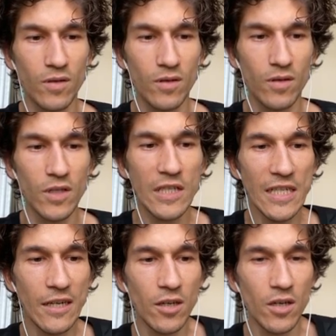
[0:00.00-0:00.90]

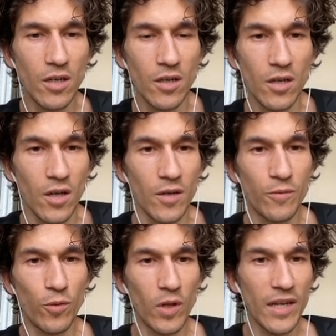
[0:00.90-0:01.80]

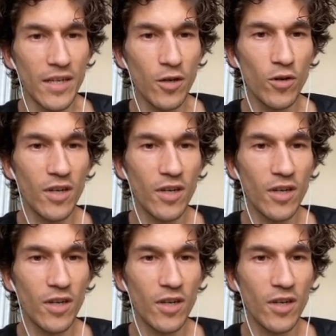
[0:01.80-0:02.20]
If only I